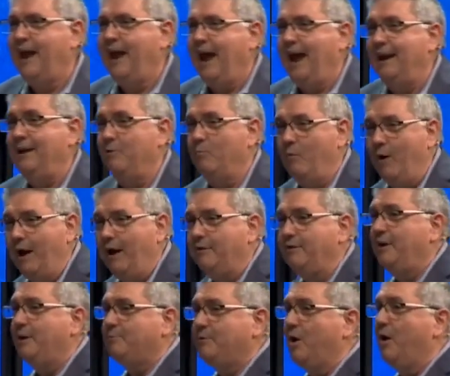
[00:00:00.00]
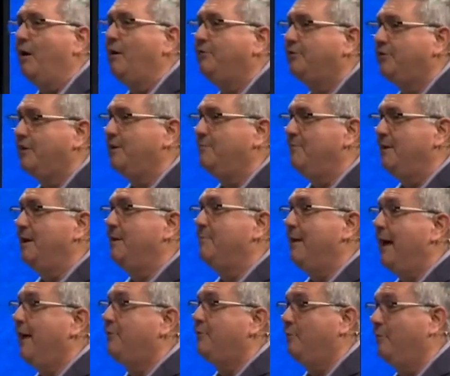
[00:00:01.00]
And it wound up costing me
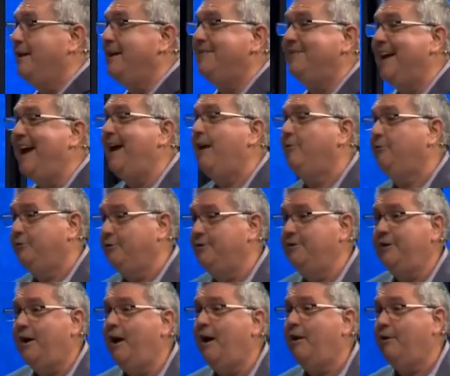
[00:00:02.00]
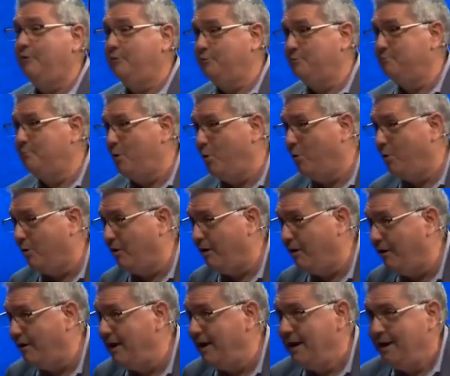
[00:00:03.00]
about $3,000
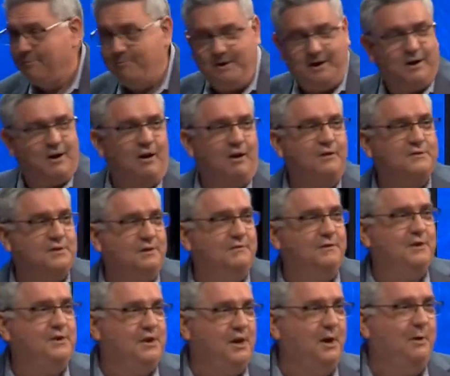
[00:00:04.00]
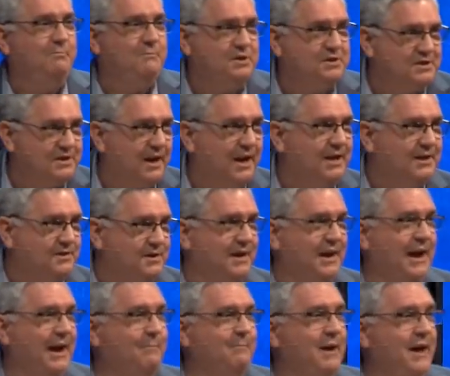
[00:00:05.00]
more because of the dumb mistakes that
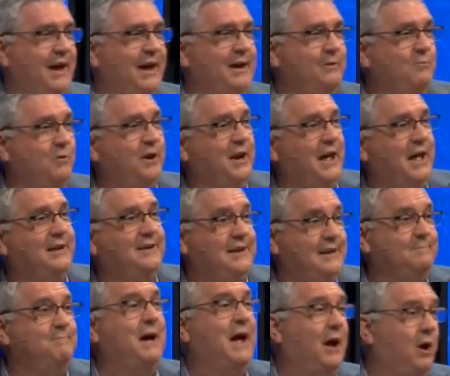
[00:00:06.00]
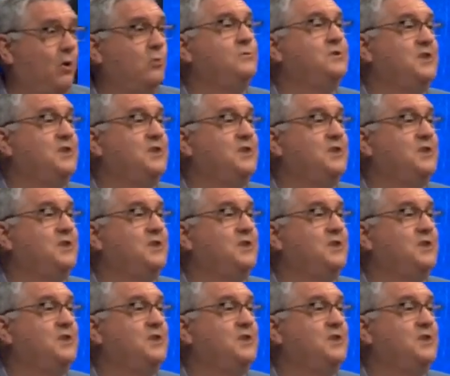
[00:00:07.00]
I made when I did my own